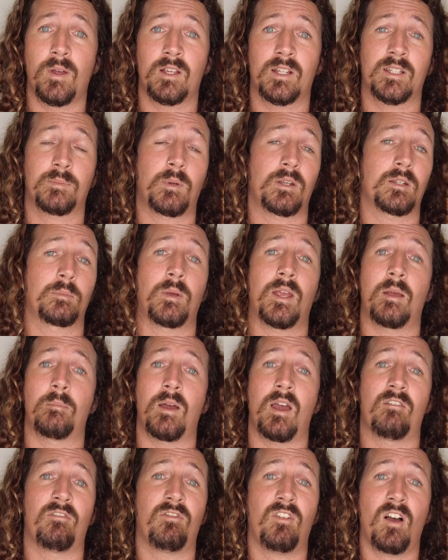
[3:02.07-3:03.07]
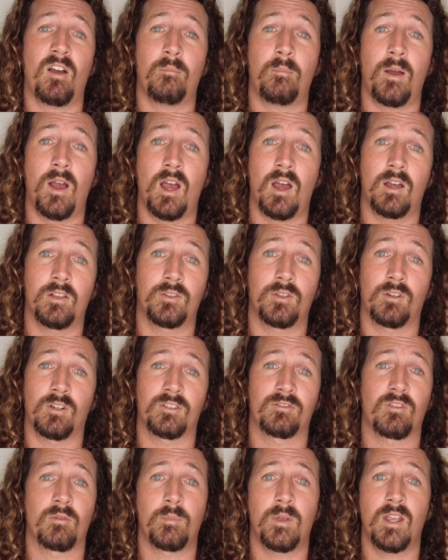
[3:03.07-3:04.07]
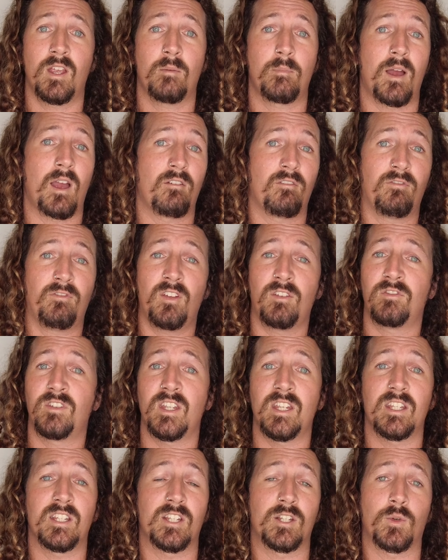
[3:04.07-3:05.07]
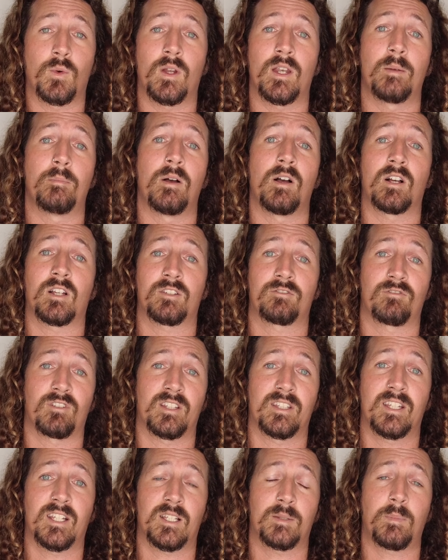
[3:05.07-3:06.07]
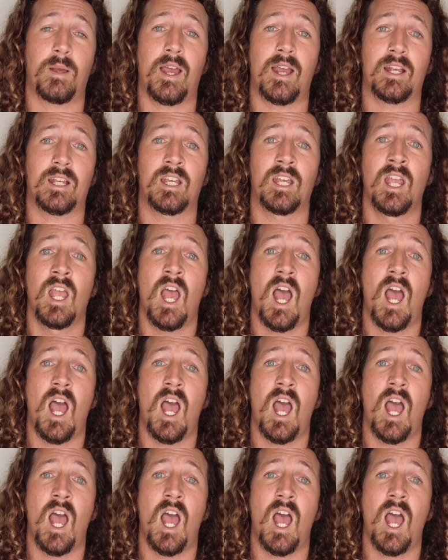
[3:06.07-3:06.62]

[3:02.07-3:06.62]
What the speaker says: expect to pay about $5 for a beer, about 15 to 20 bucks for a 6-pack.